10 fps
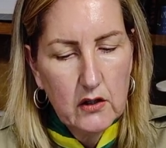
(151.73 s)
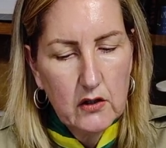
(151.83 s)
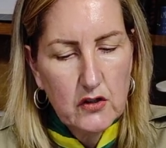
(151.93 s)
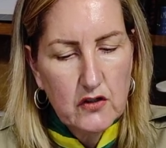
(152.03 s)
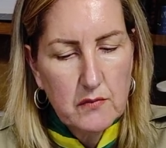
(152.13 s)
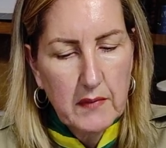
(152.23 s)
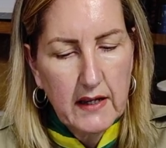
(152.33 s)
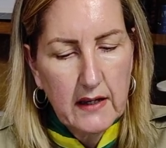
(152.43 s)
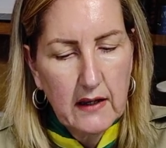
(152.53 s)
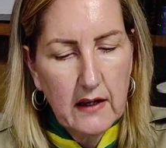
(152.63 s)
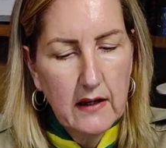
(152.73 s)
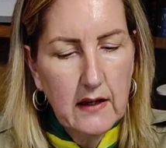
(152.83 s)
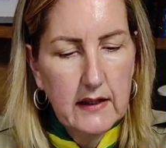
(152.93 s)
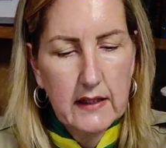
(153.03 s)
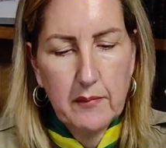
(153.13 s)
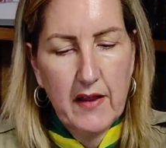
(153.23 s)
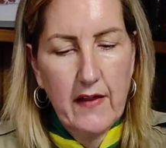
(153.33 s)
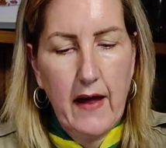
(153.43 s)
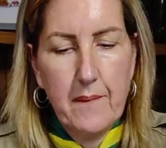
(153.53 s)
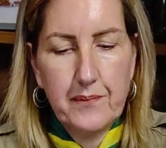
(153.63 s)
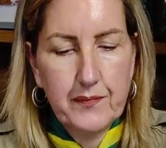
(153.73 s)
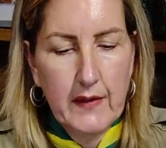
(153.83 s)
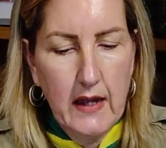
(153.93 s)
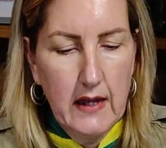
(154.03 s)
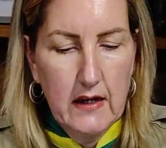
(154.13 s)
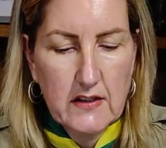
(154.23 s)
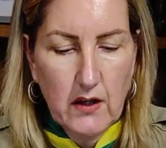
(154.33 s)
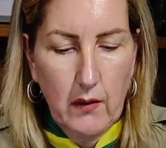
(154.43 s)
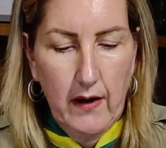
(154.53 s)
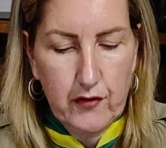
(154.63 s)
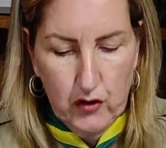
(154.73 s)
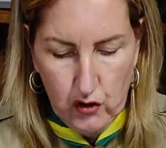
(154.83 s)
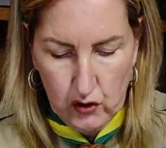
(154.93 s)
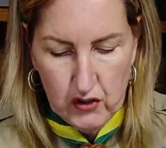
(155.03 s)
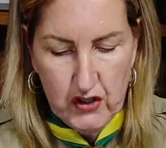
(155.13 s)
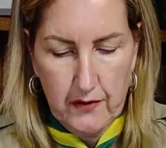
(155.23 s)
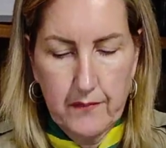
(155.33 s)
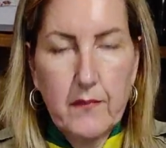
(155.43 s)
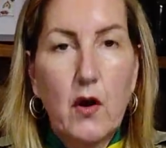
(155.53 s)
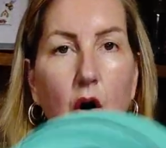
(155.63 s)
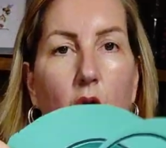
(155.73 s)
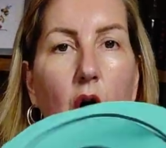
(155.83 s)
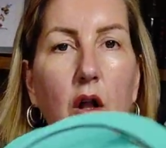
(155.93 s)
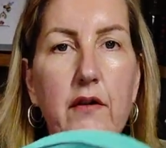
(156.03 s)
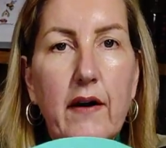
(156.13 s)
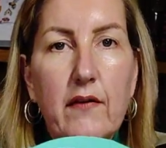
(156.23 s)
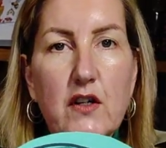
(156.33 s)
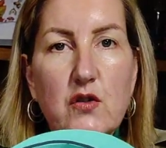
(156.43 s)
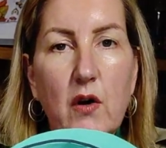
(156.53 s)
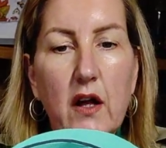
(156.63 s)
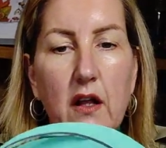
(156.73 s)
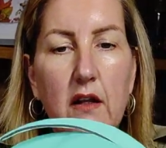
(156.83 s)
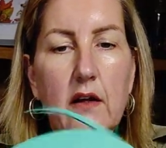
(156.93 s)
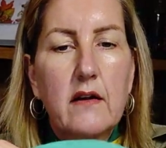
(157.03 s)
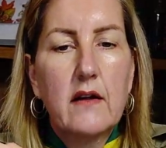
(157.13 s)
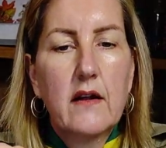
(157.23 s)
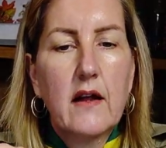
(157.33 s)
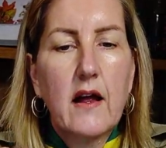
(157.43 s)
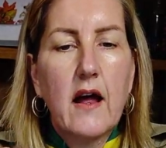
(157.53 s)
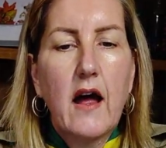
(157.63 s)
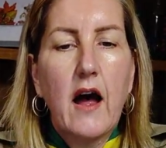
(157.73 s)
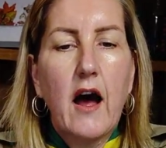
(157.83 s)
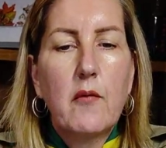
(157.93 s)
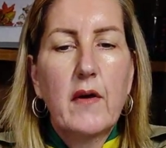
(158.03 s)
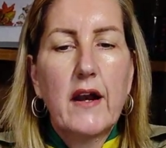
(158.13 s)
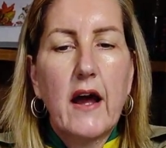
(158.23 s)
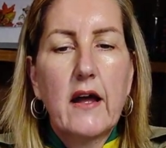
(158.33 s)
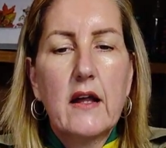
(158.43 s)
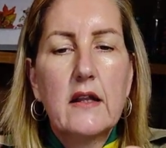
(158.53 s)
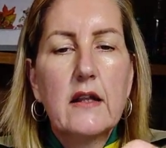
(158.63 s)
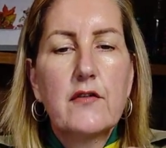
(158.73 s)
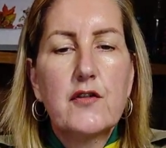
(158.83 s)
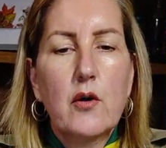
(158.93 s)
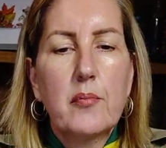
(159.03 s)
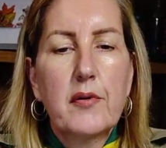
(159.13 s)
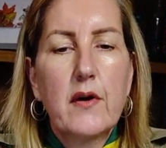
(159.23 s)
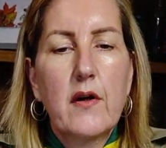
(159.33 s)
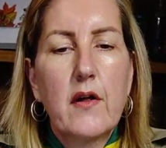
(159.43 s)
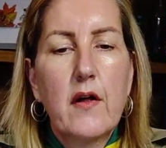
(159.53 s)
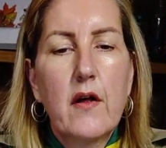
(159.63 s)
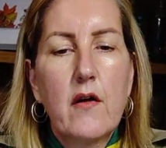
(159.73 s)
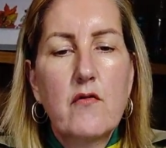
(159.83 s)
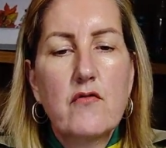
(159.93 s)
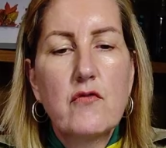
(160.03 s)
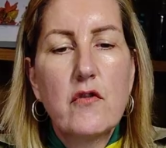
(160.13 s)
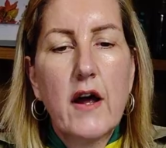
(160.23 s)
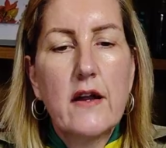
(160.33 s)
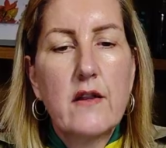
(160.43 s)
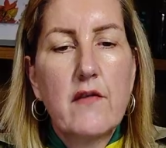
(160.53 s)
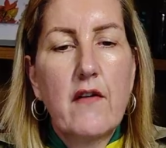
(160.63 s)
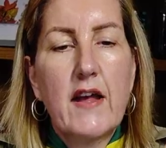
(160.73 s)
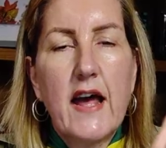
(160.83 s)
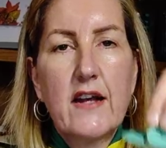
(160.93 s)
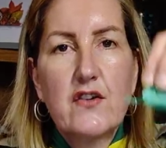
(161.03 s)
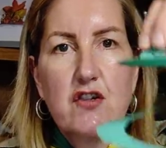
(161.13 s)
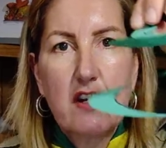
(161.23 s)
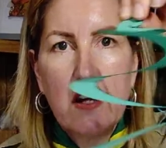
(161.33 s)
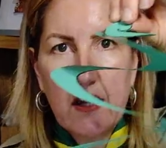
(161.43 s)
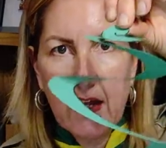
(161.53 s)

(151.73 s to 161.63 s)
you just make a little bit. So I've cut all around the twirl, and when I lift up right at the very end,